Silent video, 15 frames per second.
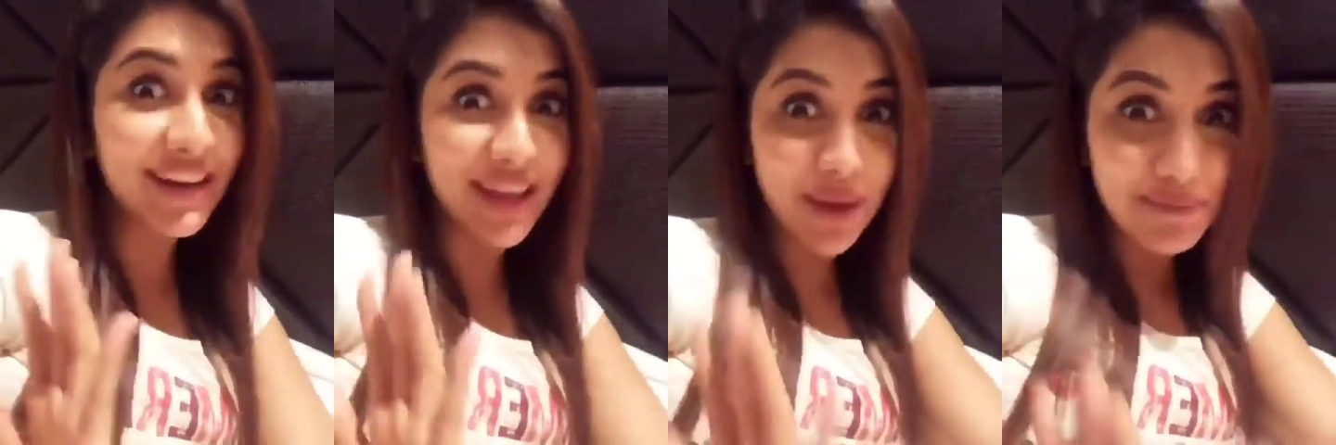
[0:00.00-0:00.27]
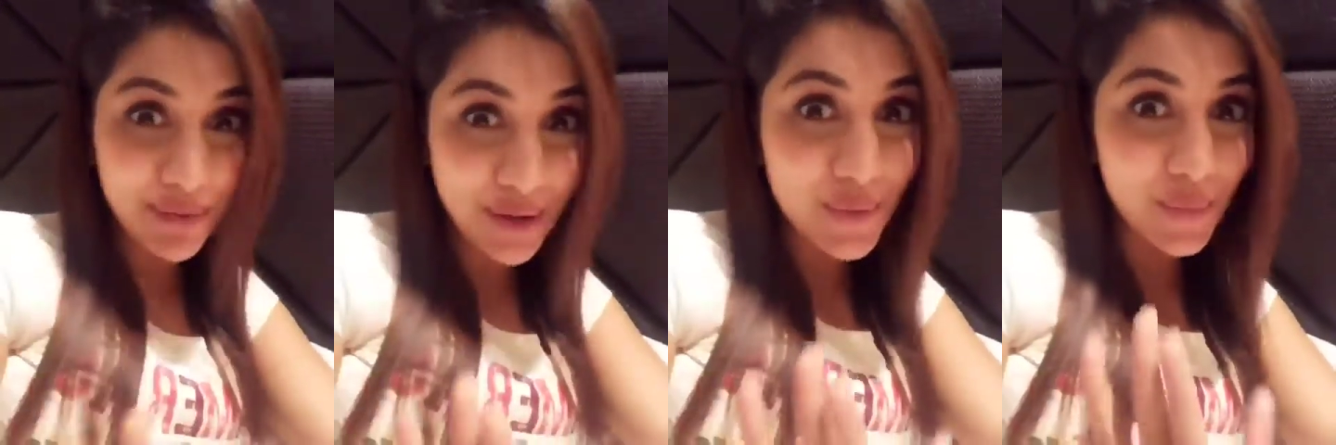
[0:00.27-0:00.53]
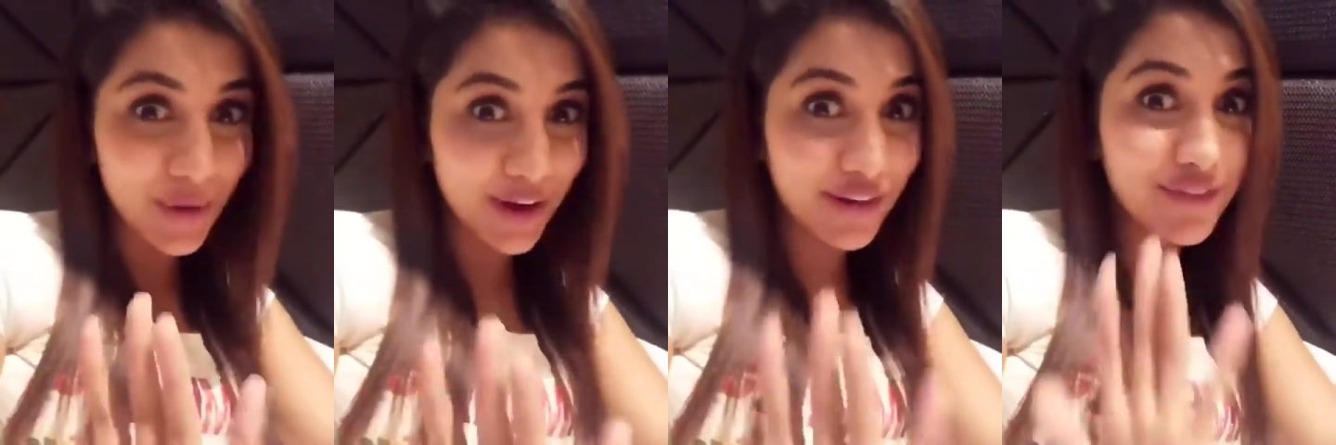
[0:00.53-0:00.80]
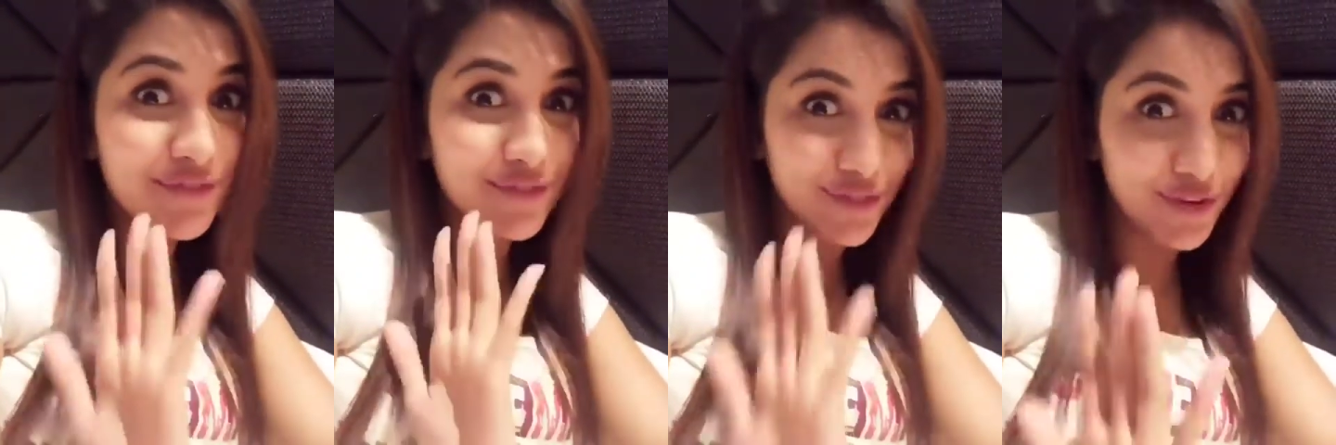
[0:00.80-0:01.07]
but an epic
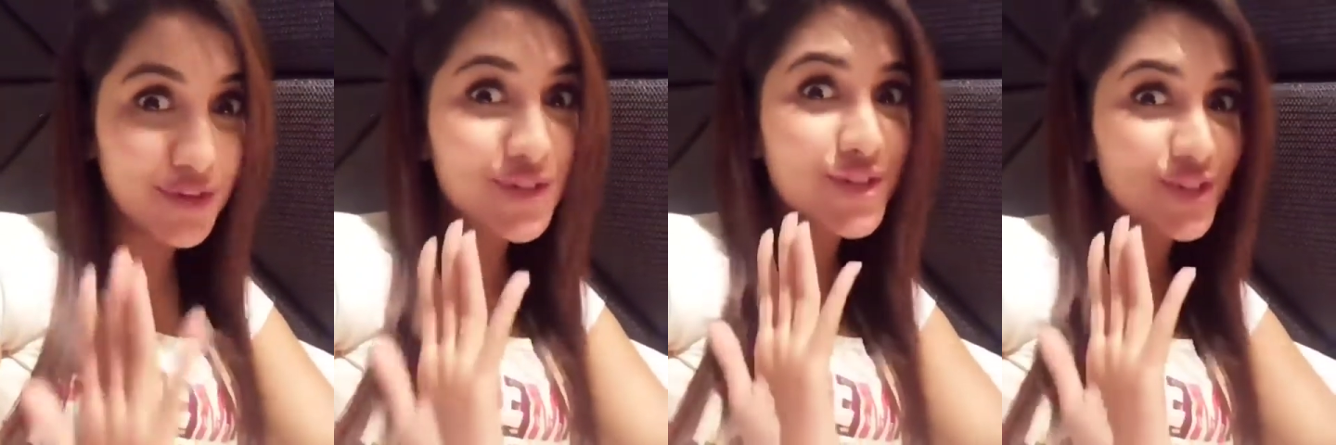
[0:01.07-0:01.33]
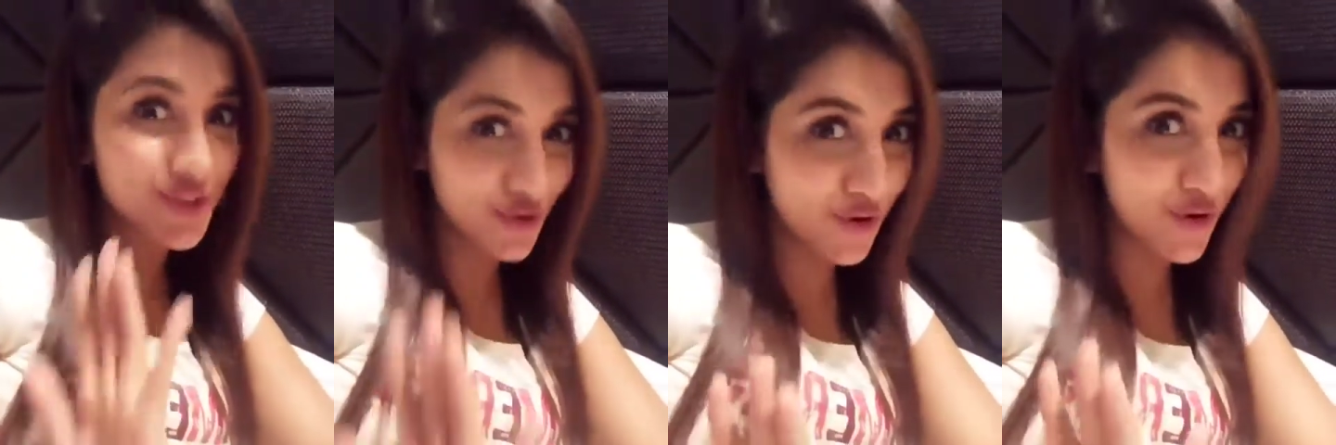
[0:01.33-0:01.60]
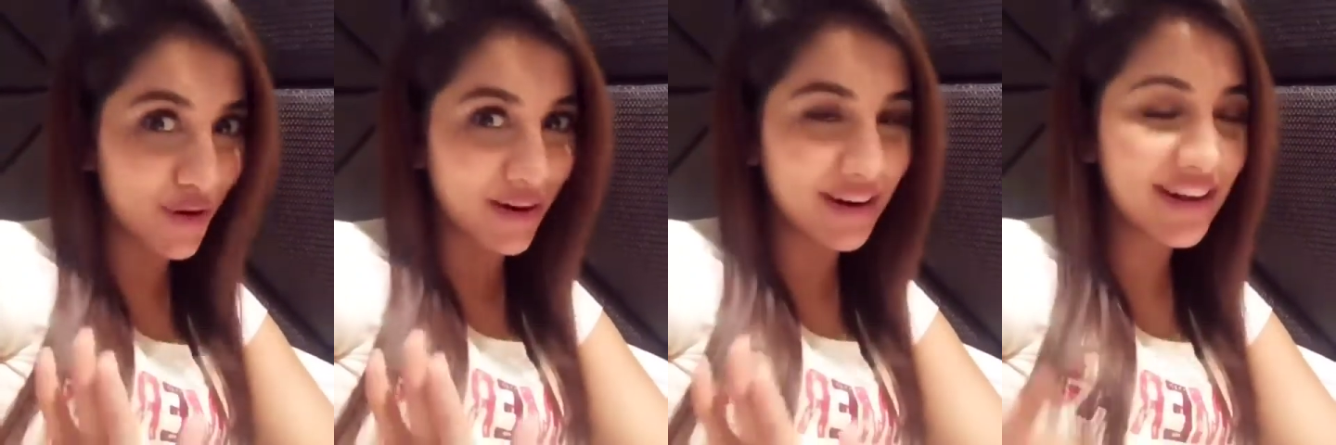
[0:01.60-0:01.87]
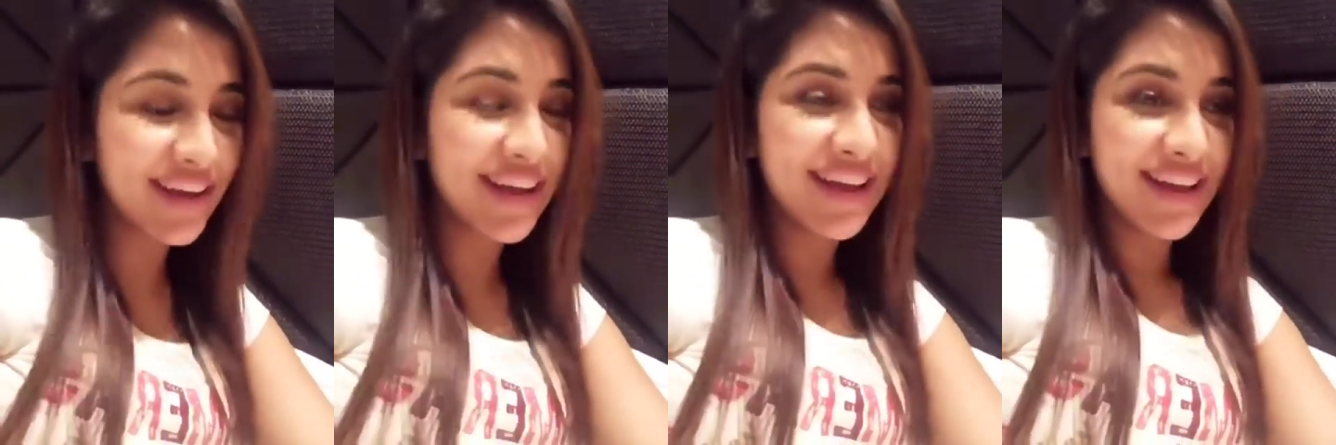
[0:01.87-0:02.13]
one for
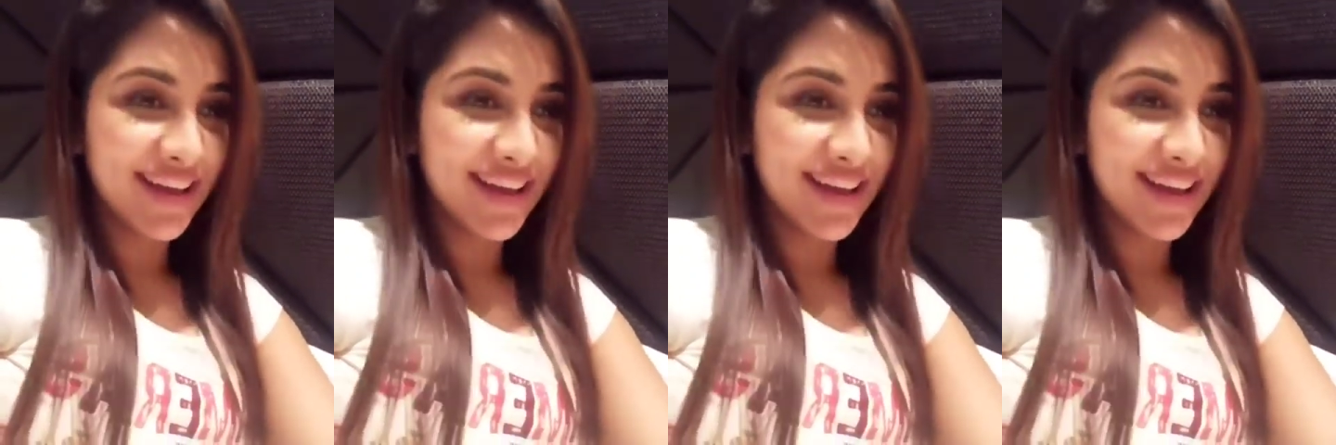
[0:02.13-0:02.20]
sure.